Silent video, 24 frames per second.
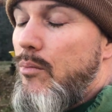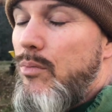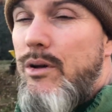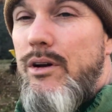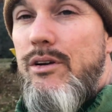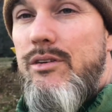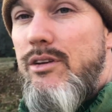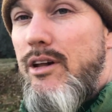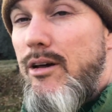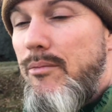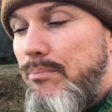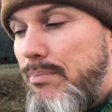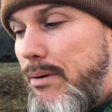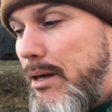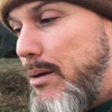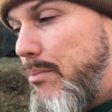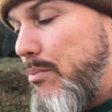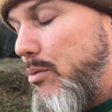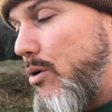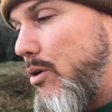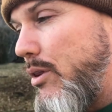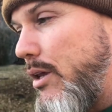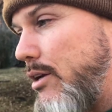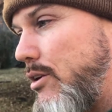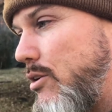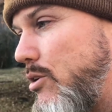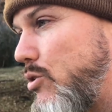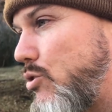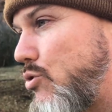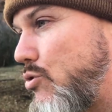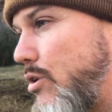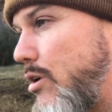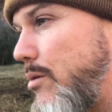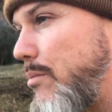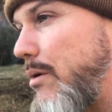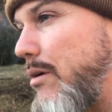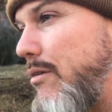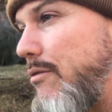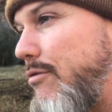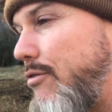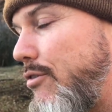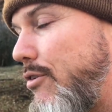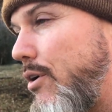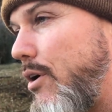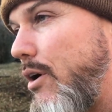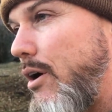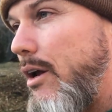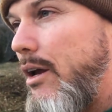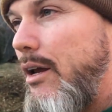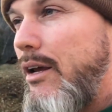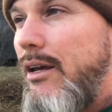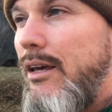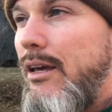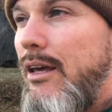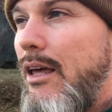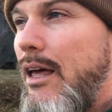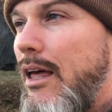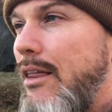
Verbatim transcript: there's some people that do treatment free